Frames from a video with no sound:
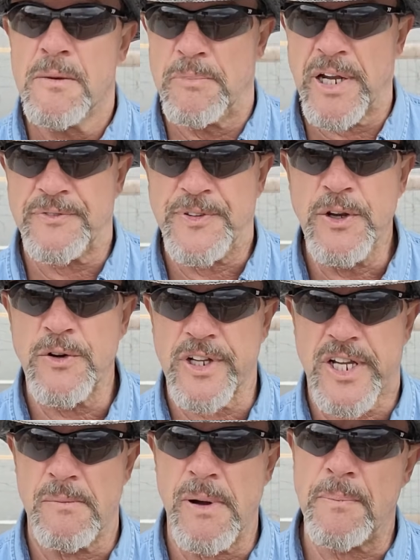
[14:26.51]
But if you were to
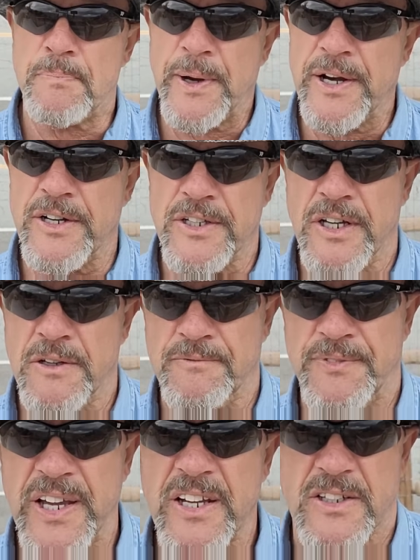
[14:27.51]
come up here in a
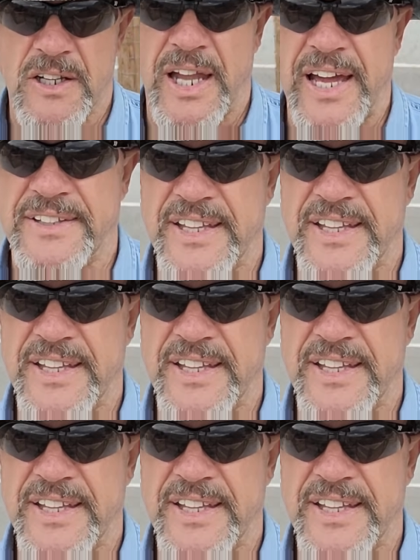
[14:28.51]
vehicle like